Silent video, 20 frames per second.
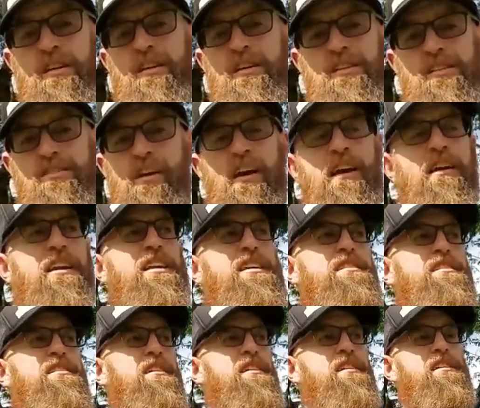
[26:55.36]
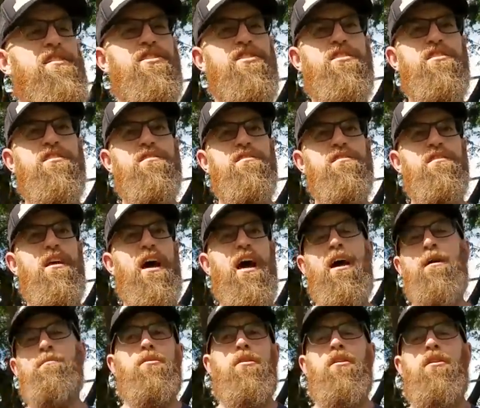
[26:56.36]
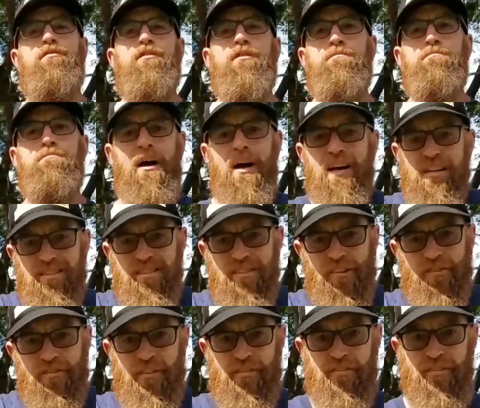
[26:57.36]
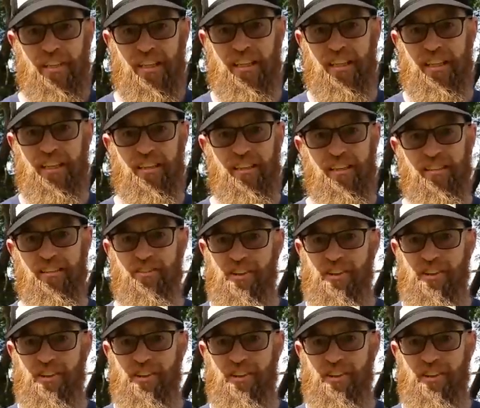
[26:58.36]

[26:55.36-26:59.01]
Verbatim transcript: It's very easy to just hop off and buy stuff if you need it.